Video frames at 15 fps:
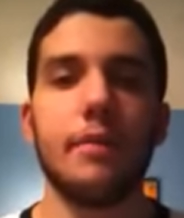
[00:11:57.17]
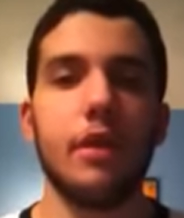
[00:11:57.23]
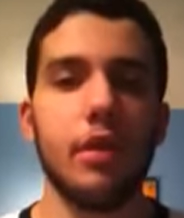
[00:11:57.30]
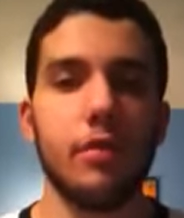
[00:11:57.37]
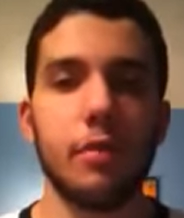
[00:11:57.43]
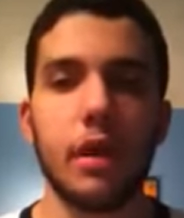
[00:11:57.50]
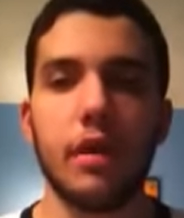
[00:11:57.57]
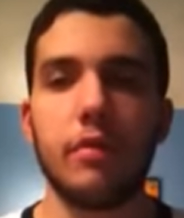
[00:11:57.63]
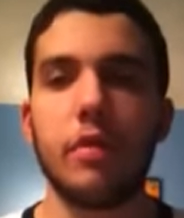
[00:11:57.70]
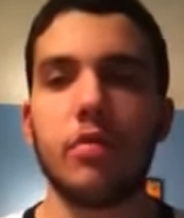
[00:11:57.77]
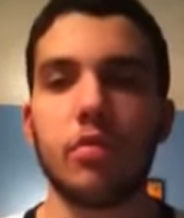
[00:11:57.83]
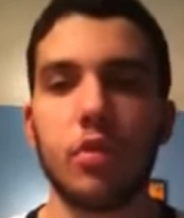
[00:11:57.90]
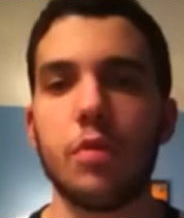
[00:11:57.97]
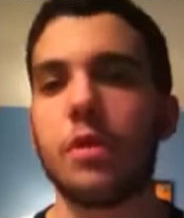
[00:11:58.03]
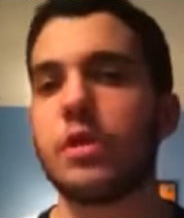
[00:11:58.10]
These men have been
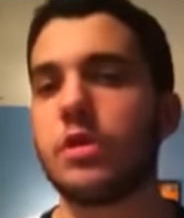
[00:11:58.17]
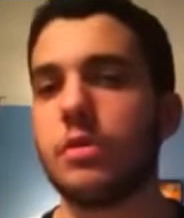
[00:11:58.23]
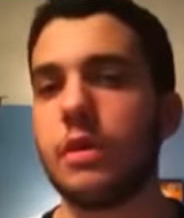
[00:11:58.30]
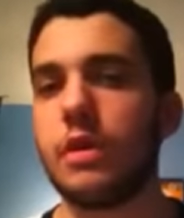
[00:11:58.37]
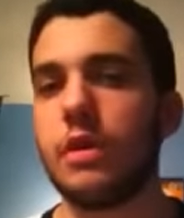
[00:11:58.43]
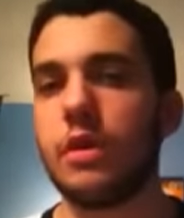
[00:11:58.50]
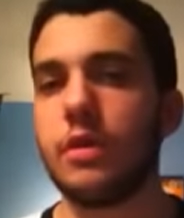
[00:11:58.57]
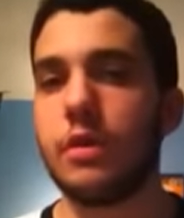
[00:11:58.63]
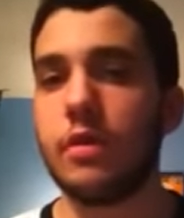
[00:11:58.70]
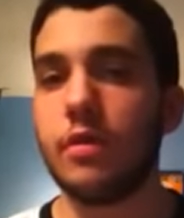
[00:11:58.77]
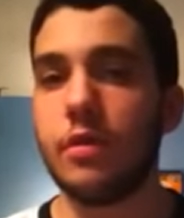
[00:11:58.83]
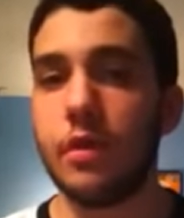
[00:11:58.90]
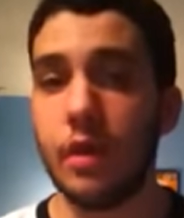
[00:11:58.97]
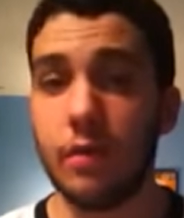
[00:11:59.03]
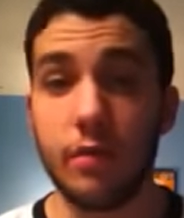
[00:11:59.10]
rumored to be
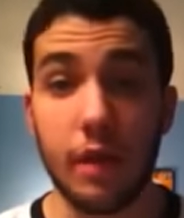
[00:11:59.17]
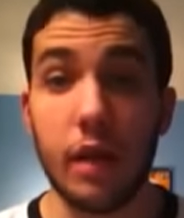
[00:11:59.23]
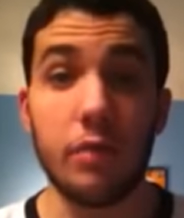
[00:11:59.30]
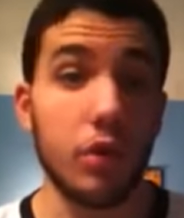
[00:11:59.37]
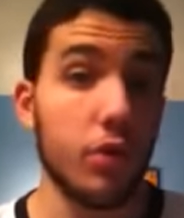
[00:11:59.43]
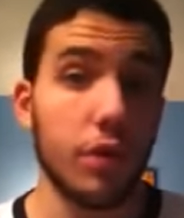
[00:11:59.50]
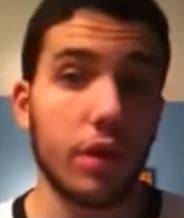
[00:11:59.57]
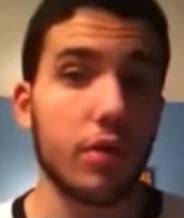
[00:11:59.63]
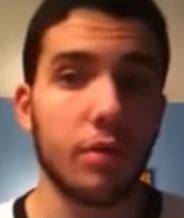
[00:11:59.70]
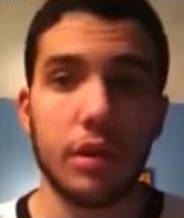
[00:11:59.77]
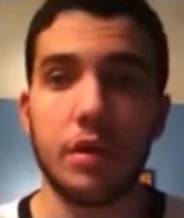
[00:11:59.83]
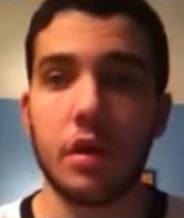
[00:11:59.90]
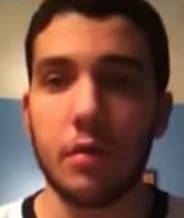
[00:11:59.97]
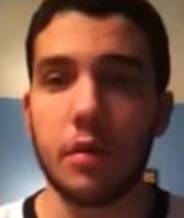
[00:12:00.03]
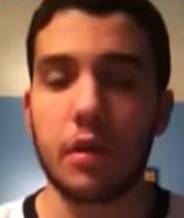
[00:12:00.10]
debuting or
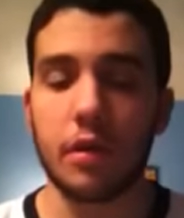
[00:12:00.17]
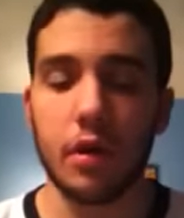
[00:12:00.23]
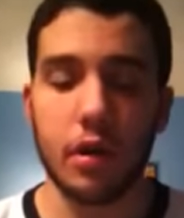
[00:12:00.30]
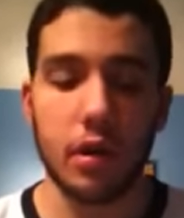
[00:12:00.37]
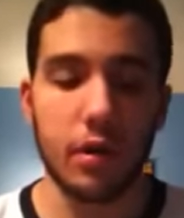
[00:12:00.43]
becoming